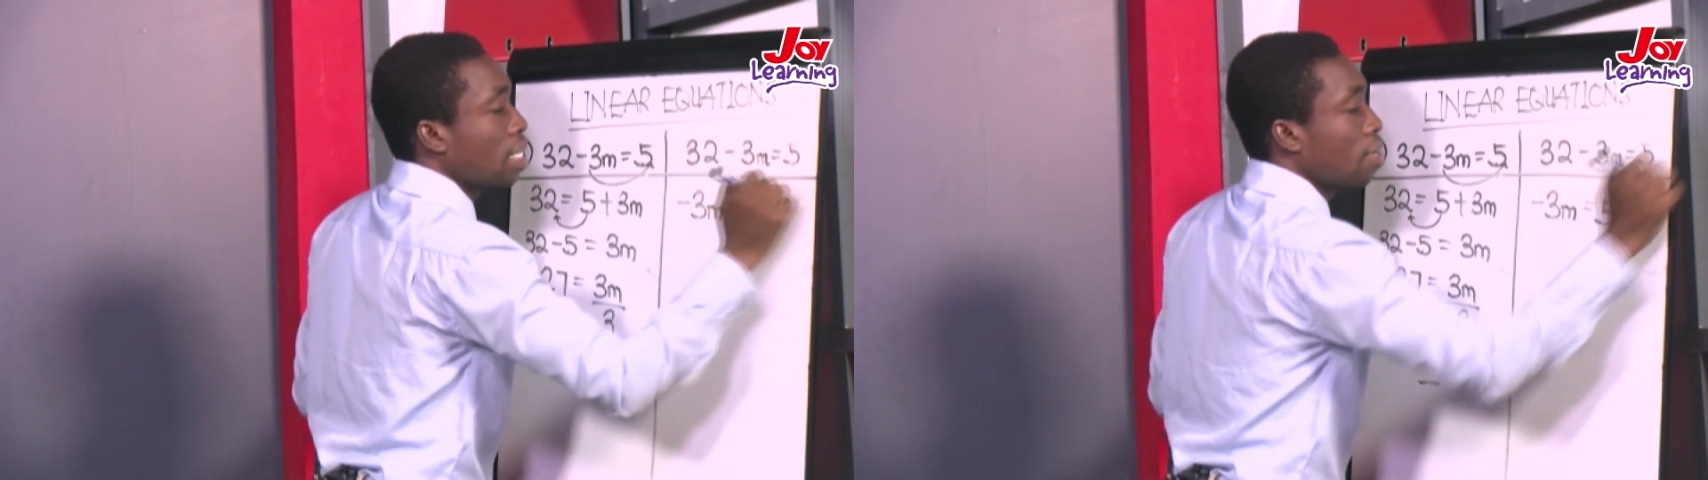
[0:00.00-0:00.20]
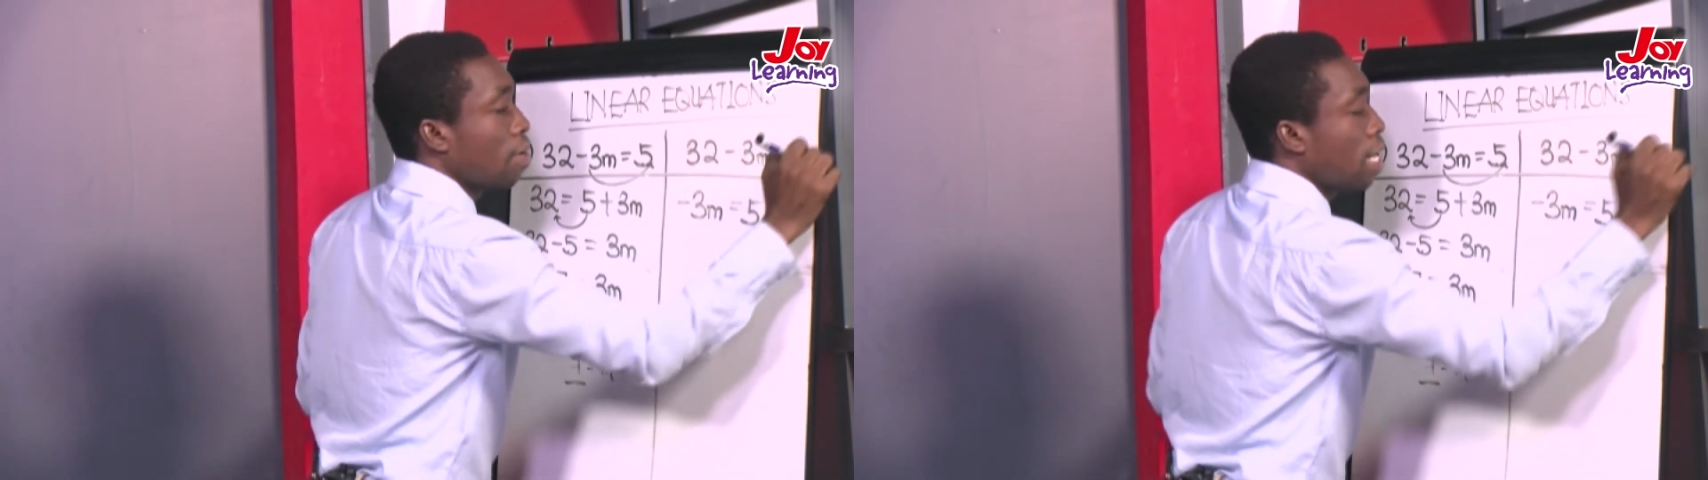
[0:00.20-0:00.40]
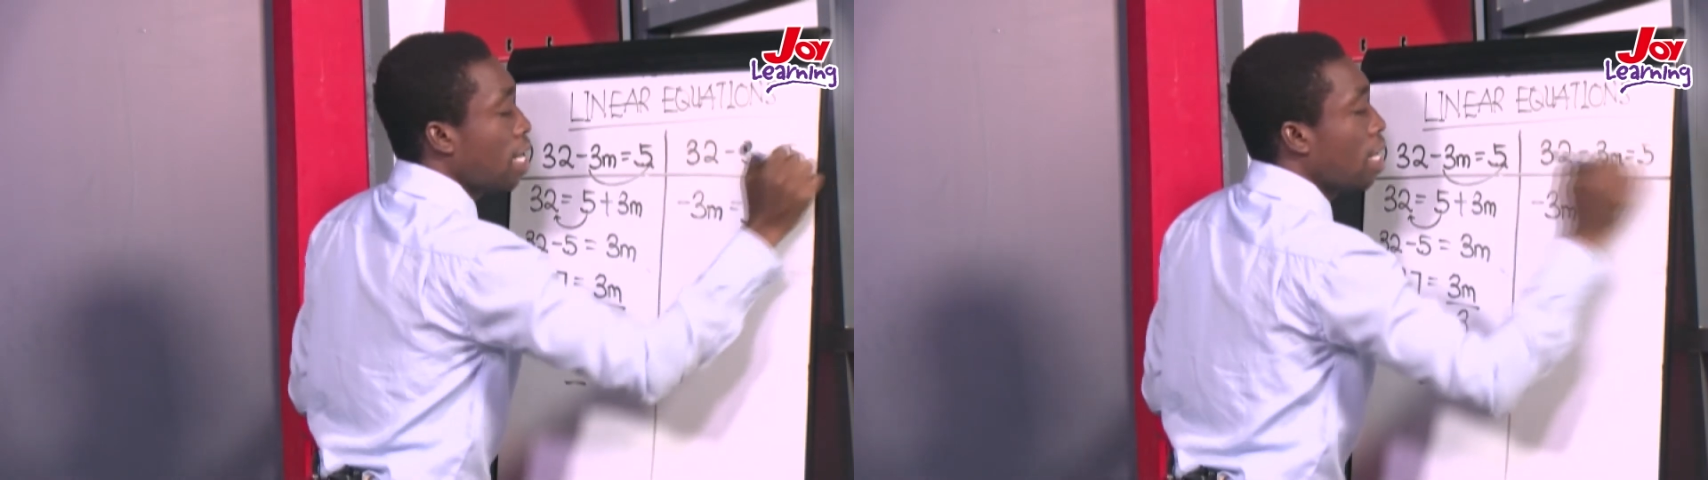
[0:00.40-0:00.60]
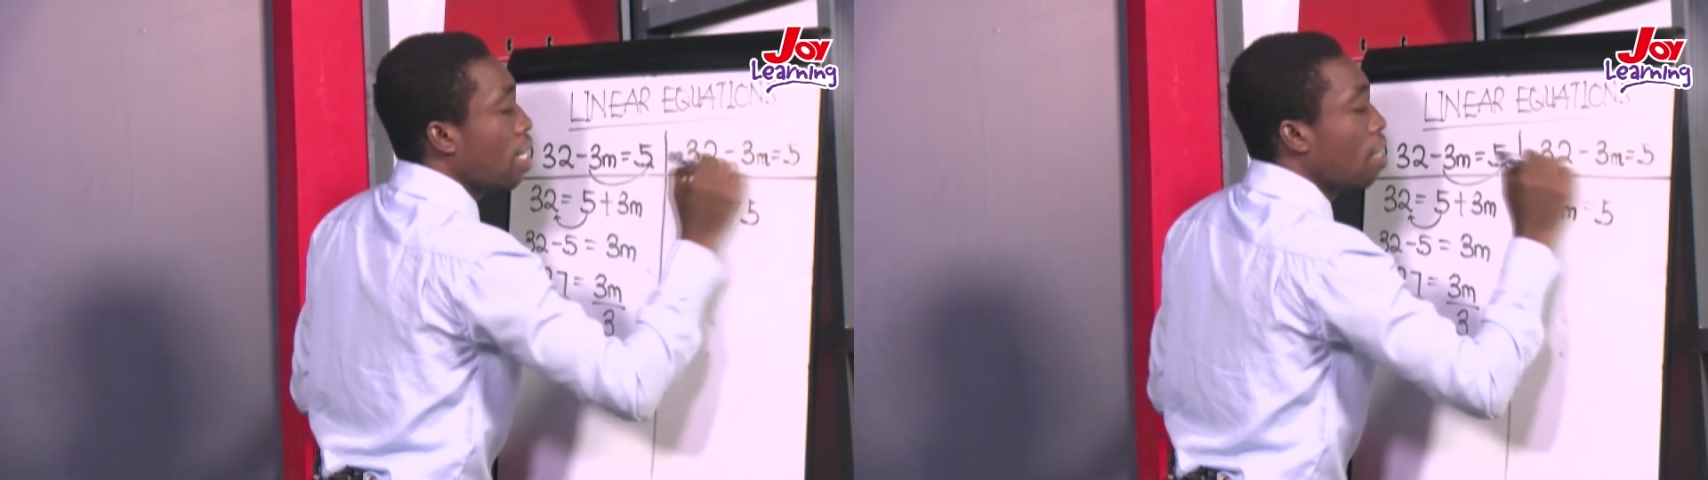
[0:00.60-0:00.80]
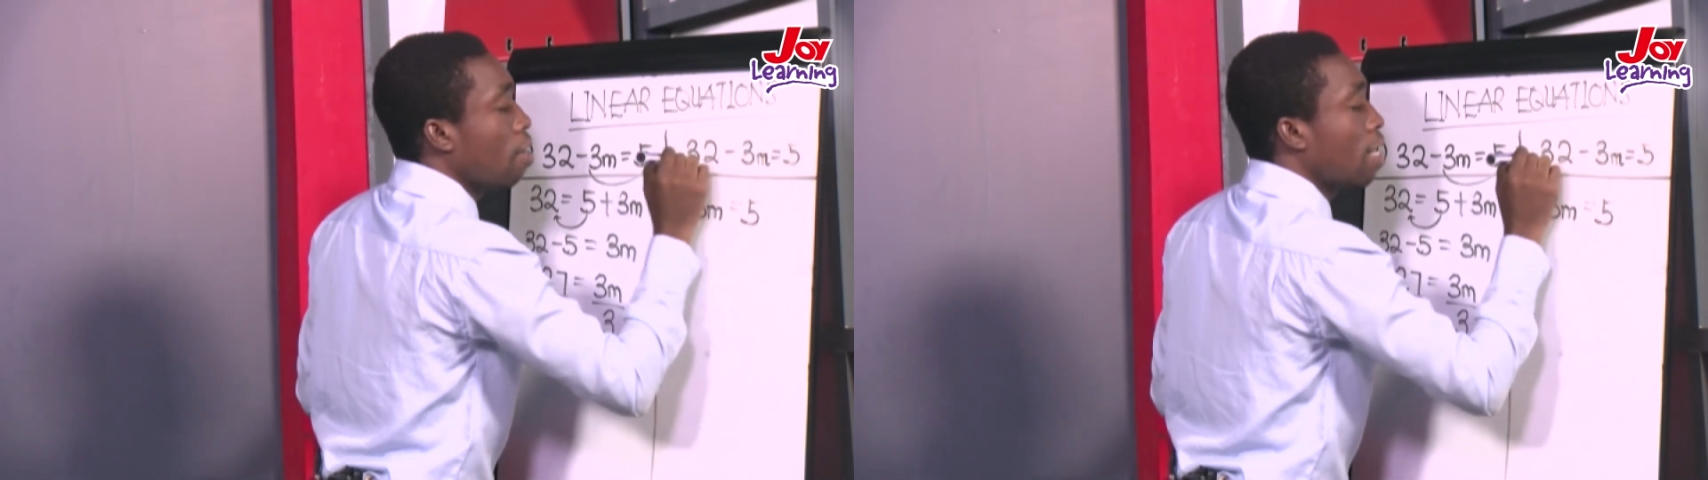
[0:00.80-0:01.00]
okay,
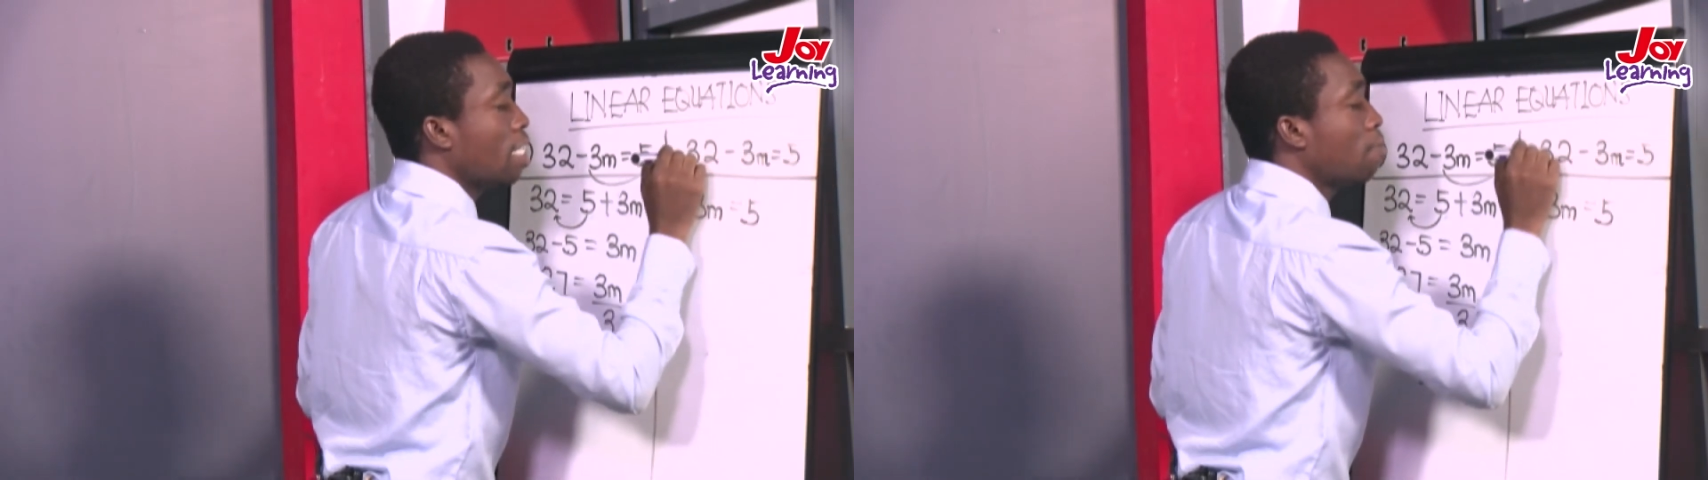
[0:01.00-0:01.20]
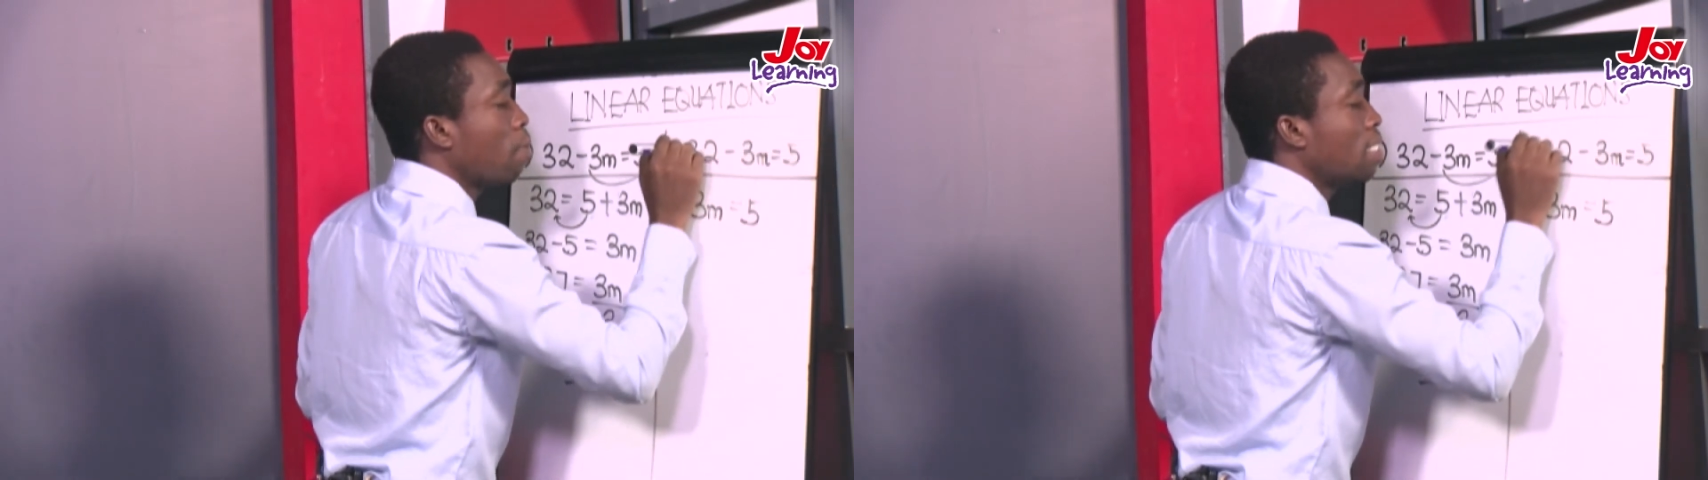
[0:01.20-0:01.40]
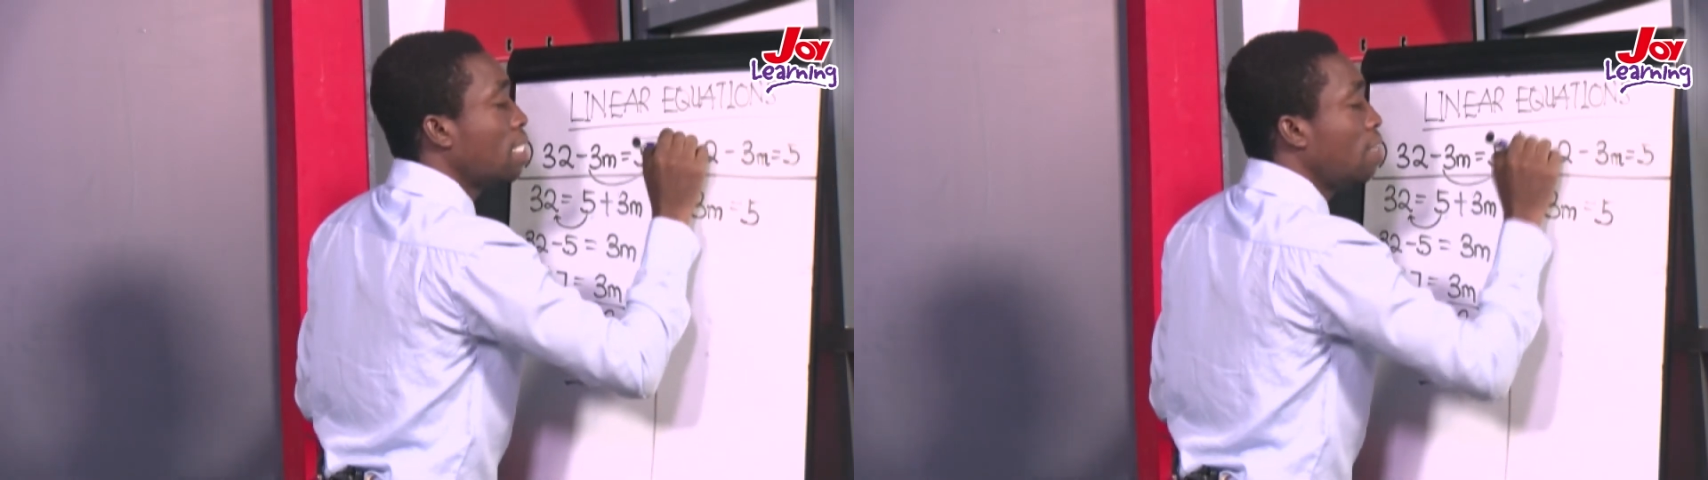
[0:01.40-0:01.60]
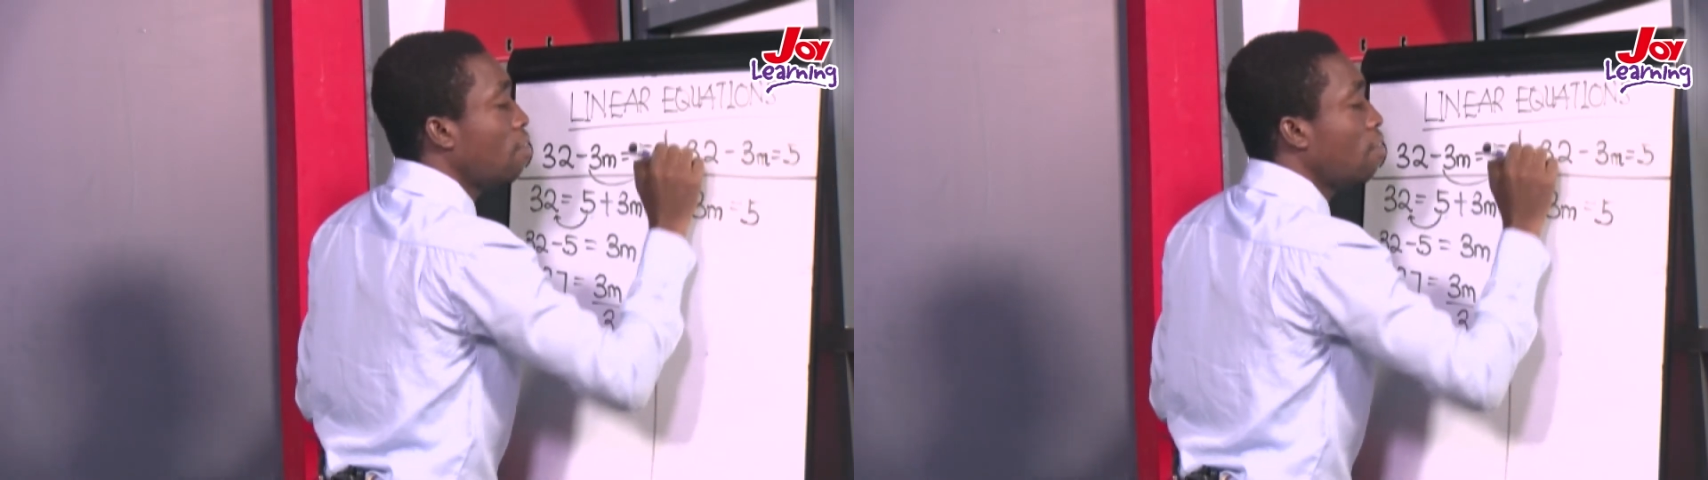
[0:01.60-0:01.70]
it's positive